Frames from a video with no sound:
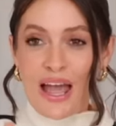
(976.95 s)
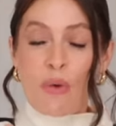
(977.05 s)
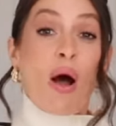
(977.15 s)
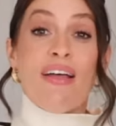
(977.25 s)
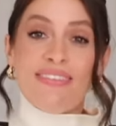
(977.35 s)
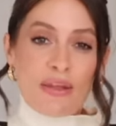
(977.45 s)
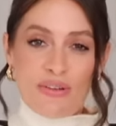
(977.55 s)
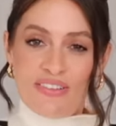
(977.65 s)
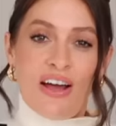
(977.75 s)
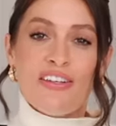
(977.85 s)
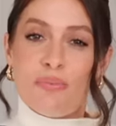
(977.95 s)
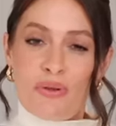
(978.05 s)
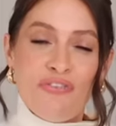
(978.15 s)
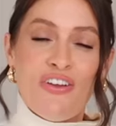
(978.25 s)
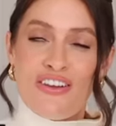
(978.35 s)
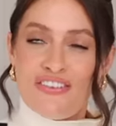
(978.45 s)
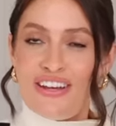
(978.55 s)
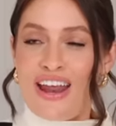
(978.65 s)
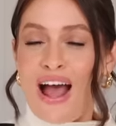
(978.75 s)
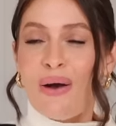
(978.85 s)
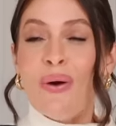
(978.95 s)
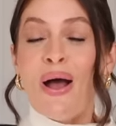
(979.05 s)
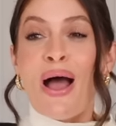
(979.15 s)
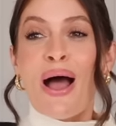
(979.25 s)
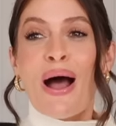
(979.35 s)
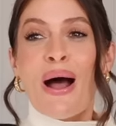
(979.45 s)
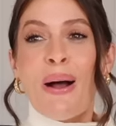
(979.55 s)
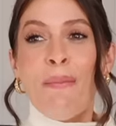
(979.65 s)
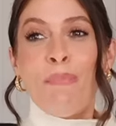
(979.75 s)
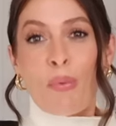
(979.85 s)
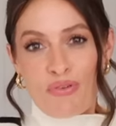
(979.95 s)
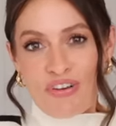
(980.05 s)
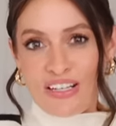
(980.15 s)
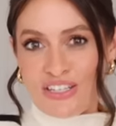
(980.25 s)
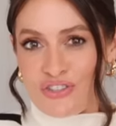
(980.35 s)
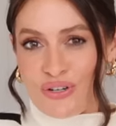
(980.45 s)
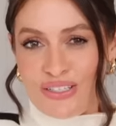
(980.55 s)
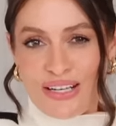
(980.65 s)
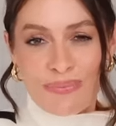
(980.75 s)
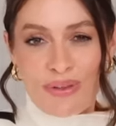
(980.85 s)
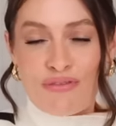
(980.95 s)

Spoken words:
Well, I say we started, we finished it now, but we really enjoyed it.